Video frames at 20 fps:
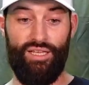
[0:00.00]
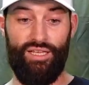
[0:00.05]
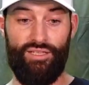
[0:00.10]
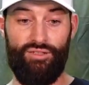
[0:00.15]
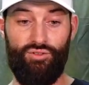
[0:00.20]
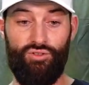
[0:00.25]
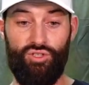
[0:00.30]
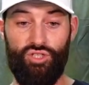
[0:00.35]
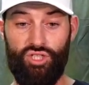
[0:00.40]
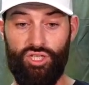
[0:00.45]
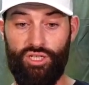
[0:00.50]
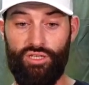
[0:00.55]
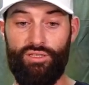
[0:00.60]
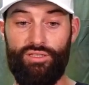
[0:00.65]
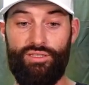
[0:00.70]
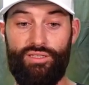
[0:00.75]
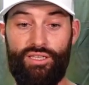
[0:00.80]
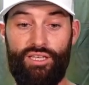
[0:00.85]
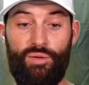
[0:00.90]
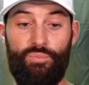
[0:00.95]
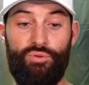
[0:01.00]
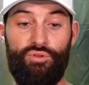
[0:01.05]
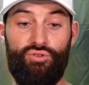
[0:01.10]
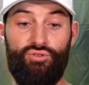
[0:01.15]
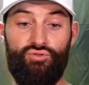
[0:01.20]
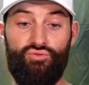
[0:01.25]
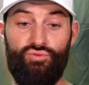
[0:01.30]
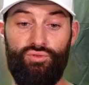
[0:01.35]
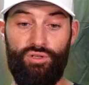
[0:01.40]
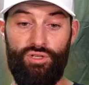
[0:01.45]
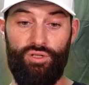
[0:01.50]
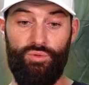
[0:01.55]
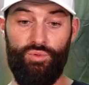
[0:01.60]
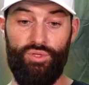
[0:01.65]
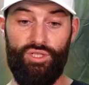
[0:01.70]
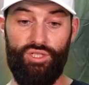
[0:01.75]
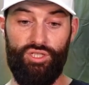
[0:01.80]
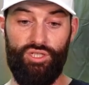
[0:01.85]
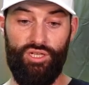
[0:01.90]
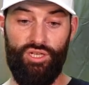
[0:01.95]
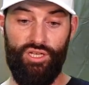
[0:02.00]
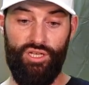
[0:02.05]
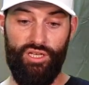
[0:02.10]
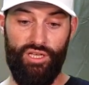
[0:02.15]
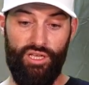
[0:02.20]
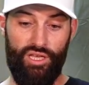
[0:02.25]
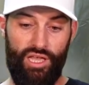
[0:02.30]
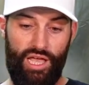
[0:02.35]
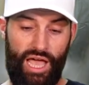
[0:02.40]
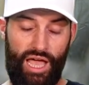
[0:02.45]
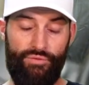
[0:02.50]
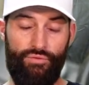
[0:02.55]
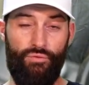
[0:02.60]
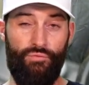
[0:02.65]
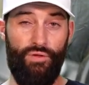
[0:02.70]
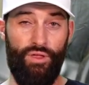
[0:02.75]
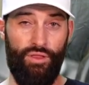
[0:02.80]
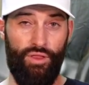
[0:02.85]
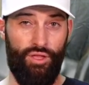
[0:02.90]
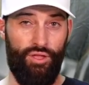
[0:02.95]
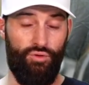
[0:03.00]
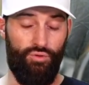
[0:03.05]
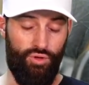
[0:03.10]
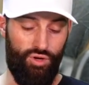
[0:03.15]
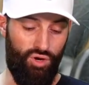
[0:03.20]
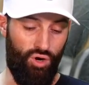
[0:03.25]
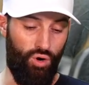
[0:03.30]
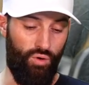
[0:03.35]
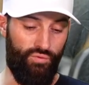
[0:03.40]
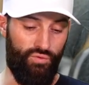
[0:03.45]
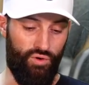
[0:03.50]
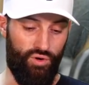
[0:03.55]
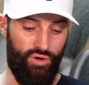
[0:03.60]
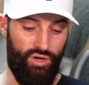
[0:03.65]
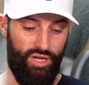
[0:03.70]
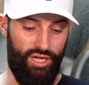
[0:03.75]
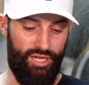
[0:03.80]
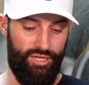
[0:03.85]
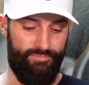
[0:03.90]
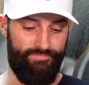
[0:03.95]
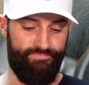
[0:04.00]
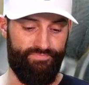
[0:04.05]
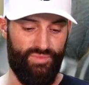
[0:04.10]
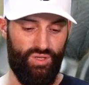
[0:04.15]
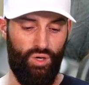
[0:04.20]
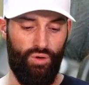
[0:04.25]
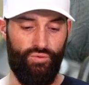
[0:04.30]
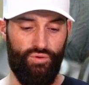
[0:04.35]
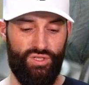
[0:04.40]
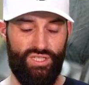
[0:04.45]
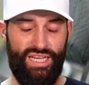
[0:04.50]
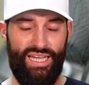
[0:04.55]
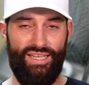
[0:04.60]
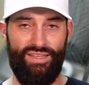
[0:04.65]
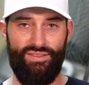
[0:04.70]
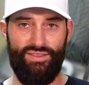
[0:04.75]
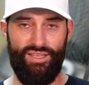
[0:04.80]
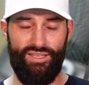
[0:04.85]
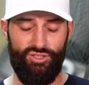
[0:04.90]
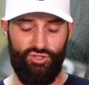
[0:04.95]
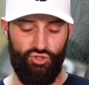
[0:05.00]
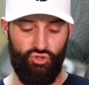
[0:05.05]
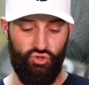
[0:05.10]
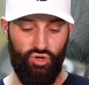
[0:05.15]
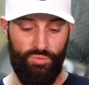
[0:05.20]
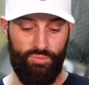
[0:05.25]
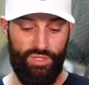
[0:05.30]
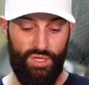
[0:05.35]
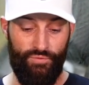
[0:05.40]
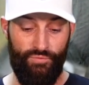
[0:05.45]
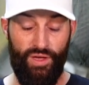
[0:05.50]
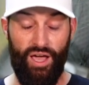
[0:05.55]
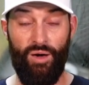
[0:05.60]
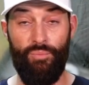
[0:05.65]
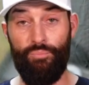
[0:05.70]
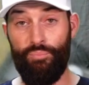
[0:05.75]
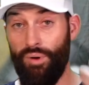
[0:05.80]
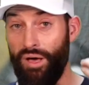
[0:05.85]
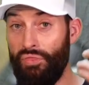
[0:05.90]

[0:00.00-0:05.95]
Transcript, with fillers: Like you could chuck this thing up in your drill, which I have a feeling you could over um, over tighten things and strip stuff out.